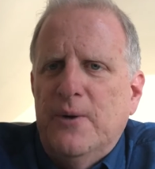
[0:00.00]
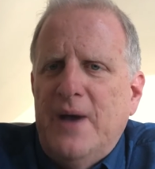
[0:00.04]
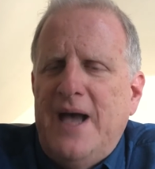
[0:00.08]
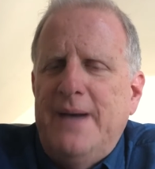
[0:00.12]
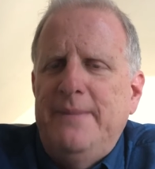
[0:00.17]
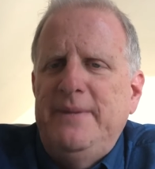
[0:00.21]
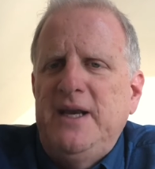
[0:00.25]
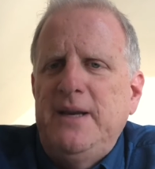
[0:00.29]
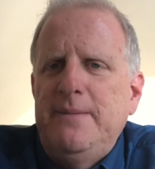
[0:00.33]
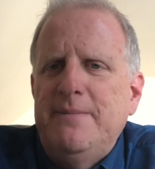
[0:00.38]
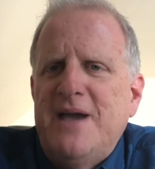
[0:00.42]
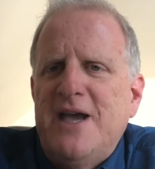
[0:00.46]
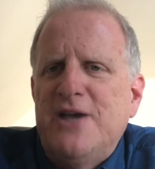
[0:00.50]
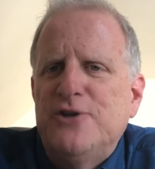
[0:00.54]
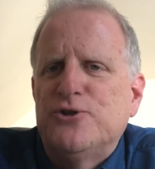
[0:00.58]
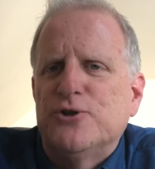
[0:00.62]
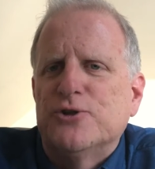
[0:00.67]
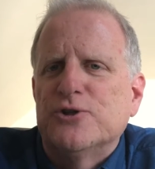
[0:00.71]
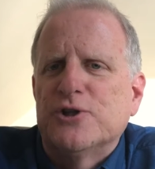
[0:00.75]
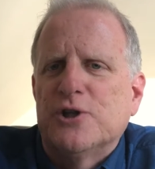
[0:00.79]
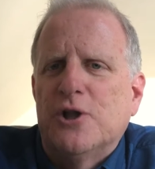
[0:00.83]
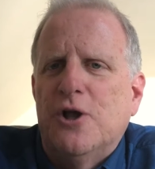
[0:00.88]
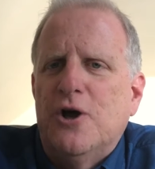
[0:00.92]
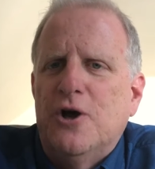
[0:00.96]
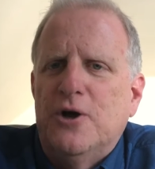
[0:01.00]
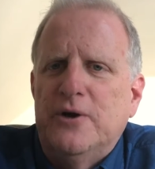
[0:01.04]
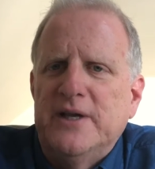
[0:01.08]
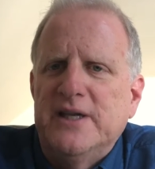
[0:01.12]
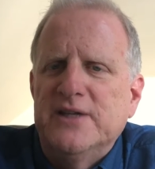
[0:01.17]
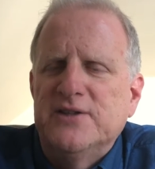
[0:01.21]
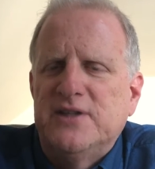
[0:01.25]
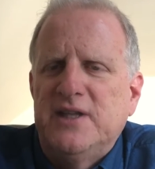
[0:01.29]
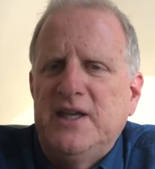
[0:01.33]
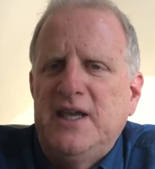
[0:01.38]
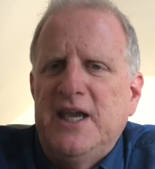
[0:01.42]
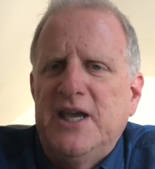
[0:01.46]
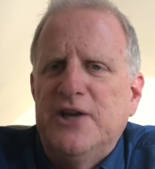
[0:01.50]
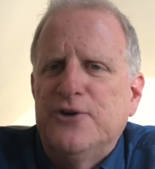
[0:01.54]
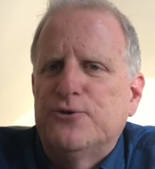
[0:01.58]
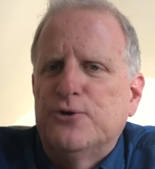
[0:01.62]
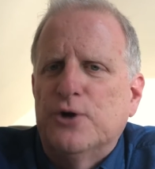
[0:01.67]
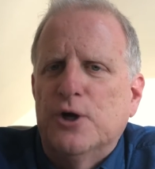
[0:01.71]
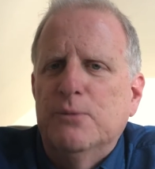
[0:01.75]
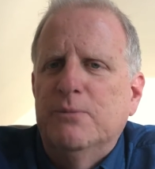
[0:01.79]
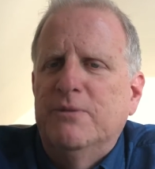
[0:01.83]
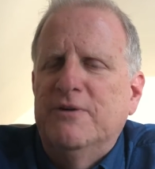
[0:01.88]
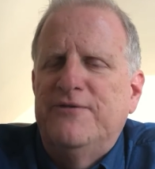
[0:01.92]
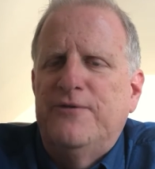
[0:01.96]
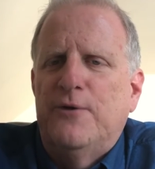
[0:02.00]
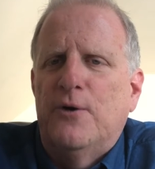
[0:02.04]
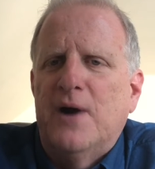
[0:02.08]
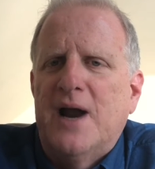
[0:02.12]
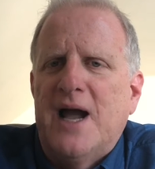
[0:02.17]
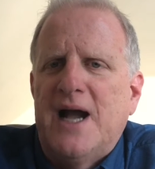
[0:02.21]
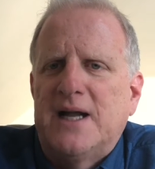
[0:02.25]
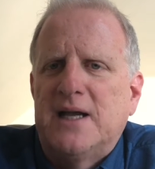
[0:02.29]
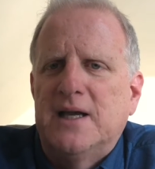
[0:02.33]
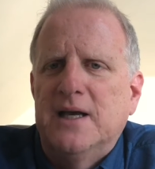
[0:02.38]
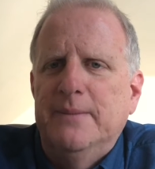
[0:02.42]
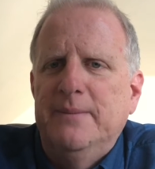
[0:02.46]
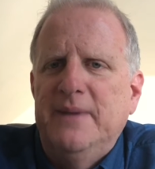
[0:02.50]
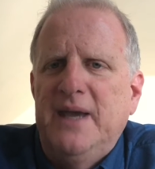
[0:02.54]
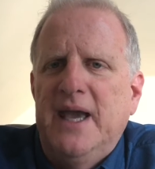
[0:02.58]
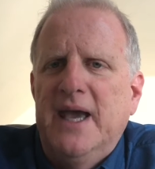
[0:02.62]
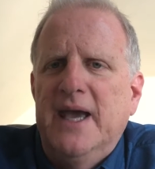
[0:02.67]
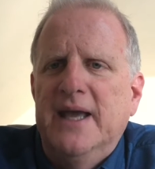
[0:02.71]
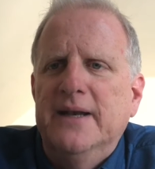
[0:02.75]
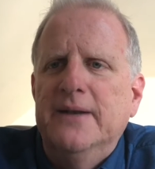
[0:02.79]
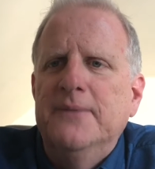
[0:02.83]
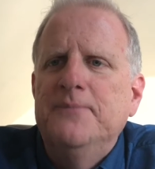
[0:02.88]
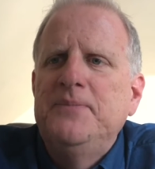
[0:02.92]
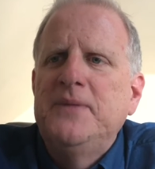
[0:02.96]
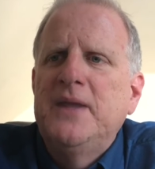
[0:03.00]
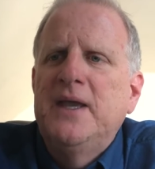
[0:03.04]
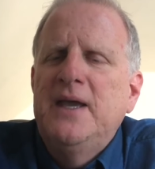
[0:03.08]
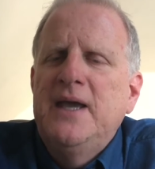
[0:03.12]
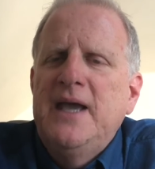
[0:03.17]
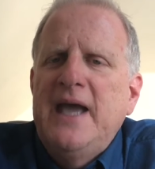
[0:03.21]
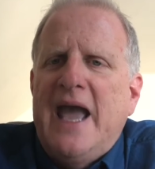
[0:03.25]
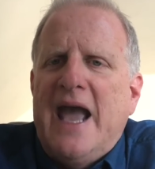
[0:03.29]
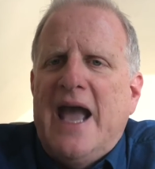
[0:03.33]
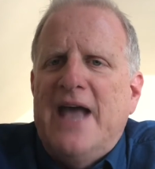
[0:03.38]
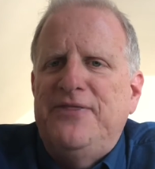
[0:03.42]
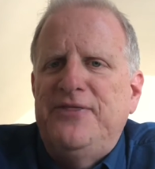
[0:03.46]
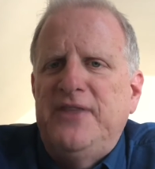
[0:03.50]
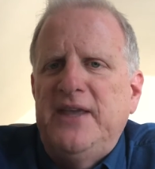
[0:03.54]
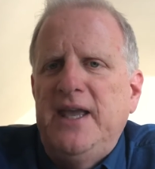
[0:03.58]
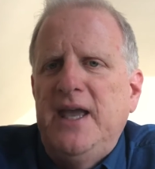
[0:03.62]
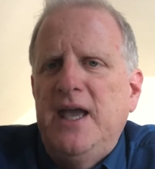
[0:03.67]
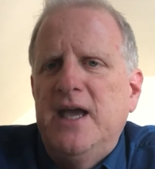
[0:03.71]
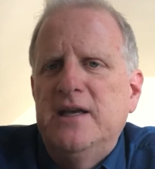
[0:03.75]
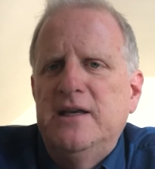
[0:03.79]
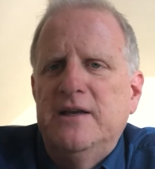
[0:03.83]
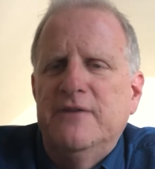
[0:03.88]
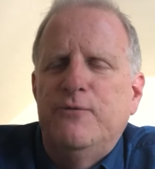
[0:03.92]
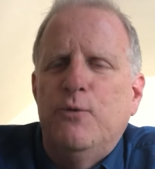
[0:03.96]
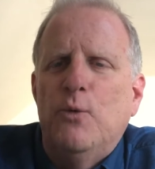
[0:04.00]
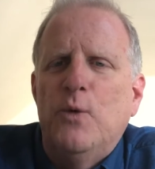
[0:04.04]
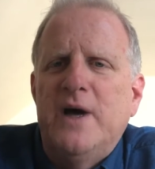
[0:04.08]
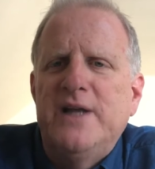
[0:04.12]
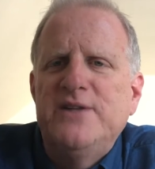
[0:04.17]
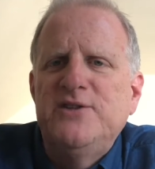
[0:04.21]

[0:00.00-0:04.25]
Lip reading: How many measures long is the intro before I come in? At the end of one